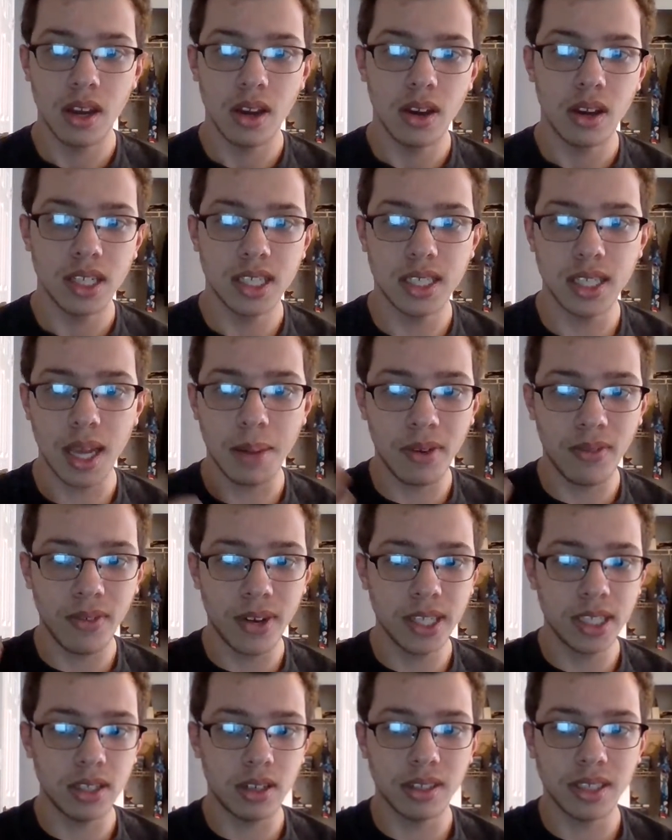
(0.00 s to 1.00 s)
some of
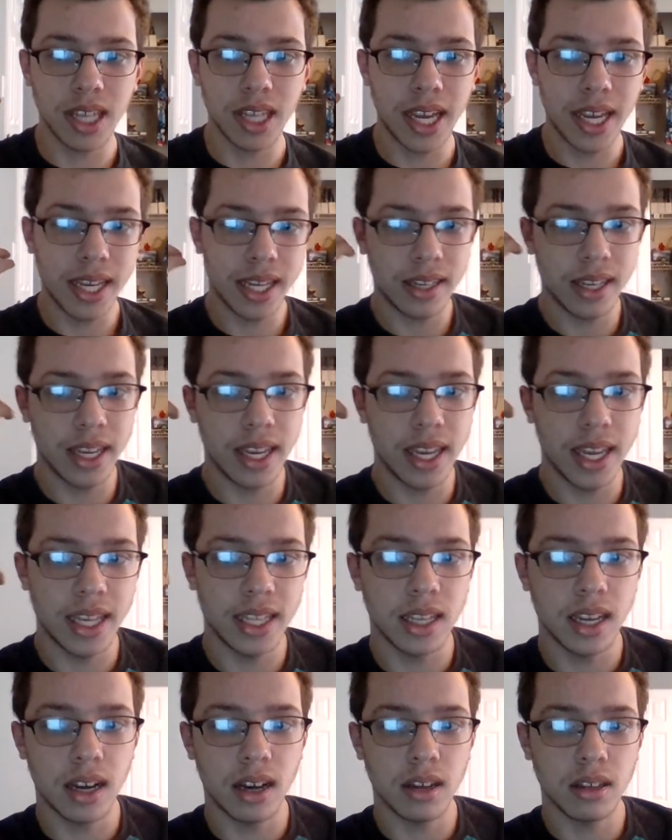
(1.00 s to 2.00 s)
which are like in
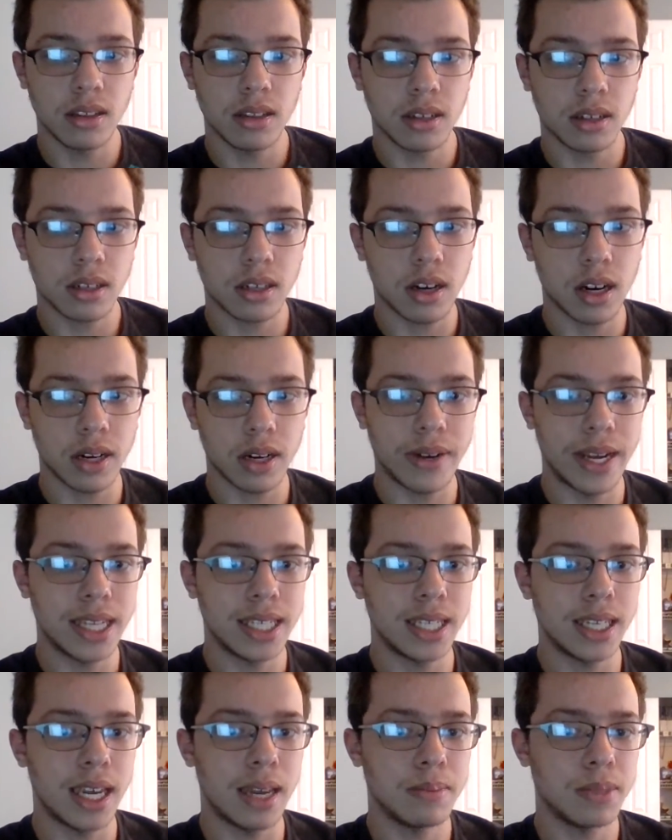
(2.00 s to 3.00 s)
other car
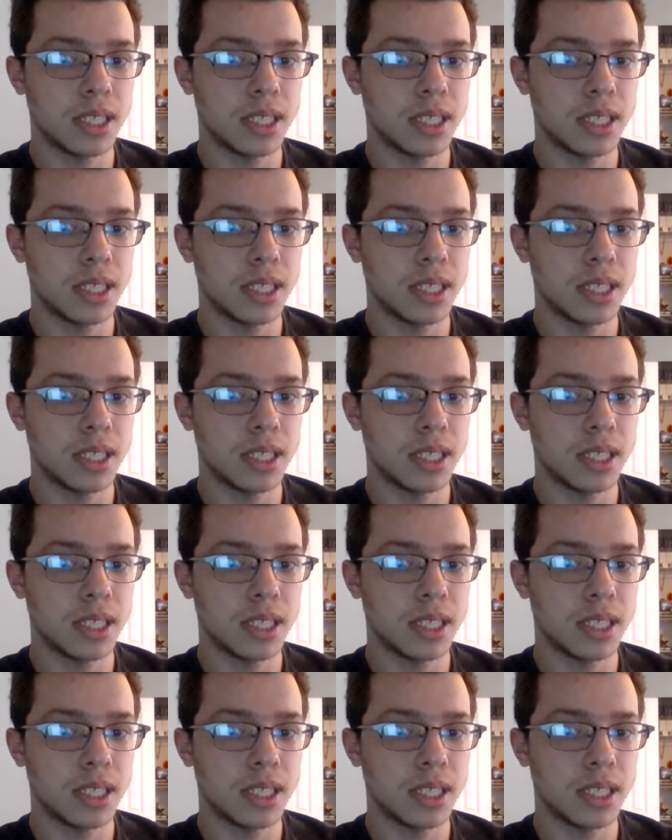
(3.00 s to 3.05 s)
racing games,